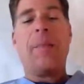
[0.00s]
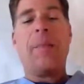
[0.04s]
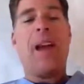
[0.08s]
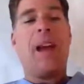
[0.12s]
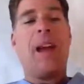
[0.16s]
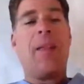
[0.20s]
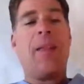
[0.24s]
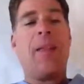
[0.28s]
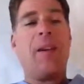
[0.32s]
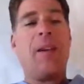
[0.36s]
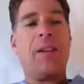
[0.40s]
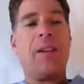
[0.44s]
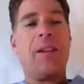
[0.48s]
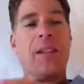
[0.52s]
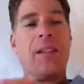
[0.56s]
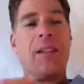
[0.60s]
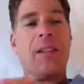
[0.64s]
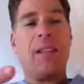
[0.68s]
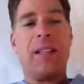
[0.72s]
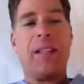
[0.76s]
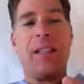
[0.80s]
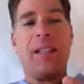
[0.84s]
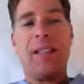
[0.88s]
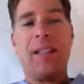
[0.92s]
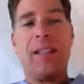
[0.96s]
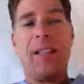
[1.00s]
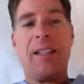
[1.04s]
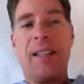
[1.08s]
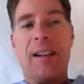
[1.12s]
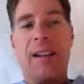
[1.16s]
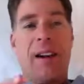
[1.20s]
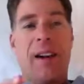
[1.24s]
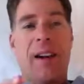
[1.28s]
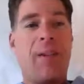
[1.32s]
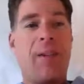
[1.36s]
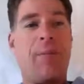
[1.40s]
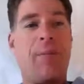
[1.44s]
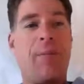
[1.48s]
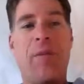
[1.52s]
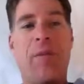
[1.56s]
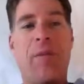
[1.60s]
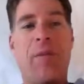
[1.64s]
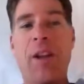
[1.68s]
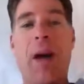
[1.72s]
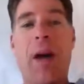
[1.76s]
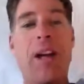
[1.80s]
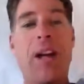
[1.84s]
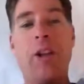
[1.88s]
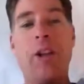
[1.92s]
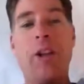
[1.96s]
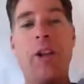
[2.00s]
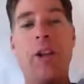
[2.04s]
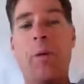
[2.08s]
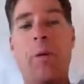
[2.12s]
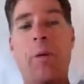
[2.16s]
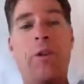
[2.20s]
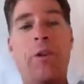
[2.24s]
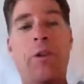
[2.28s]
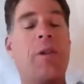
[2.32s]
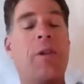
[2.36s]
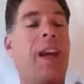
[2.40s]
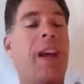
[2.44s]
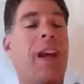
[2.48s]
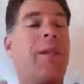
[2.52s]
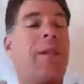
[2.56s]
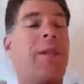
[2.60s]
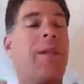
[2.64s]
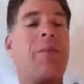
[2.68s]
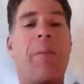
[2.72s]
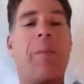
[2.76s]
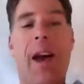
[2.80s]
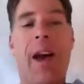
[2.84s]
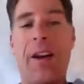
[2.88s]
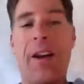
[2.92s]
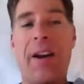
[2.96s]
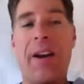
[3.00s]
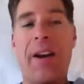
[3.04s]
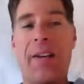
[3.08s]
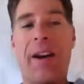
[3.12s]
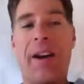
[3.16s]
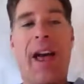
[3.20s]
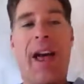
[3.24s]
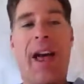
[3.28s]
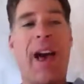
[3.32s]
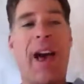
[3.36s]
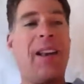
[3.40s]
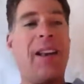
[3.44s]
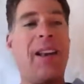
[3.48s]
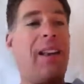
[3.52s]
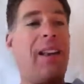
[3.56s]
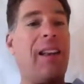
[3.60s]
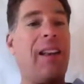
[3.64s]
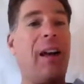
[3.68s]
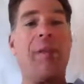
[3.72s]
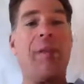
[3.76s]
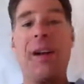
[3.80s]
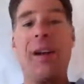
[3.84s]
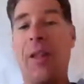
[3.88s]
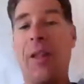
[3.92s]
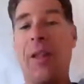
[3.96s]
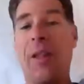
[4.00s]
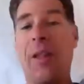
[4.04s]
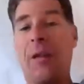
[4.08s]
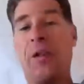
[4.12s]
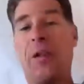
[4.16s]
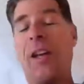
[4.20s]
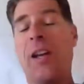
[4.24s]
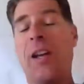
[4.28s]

and there's this a feedback loop in which you get better at loving others.